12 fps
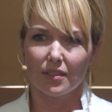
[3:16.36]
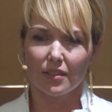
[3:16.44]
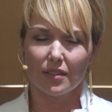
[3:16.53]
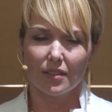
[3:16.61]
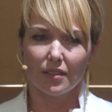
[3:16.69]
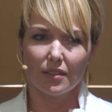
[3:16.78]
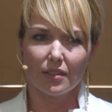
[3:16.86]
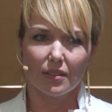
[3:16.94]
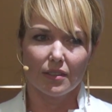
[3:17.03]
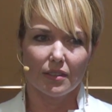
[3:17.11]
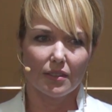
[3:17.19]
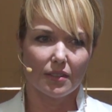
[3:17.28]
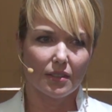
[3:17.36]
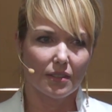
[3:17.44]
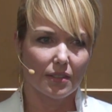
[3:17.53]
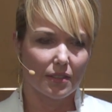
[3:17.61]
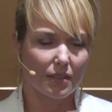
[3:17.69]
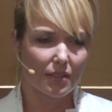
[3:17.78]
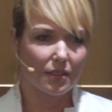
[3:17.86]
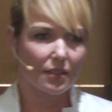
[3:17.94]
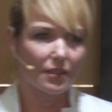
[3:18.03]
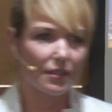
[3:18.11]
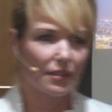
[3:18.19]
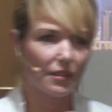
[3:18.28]

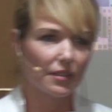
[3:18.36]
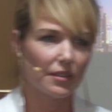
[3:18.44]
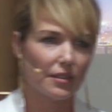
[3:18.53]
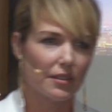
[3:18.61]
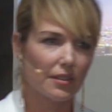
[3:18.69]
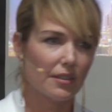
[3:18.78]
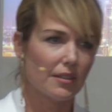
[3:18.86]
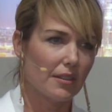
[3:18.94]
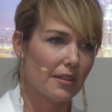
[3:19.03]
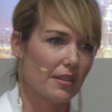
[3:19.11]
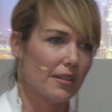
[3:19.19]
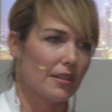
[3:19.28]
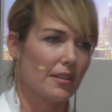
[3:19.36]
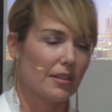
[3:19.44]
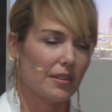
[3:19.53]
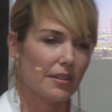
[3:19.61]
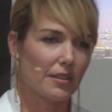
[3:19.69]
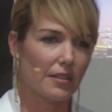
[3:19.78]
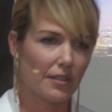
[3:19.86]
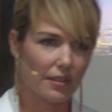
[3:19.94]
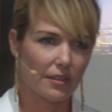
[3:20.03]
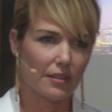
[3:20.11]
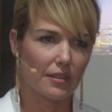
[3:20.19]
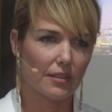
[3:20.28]

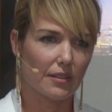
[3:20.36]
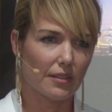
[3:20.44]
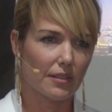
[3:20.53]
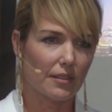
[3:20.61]
(no one is talking)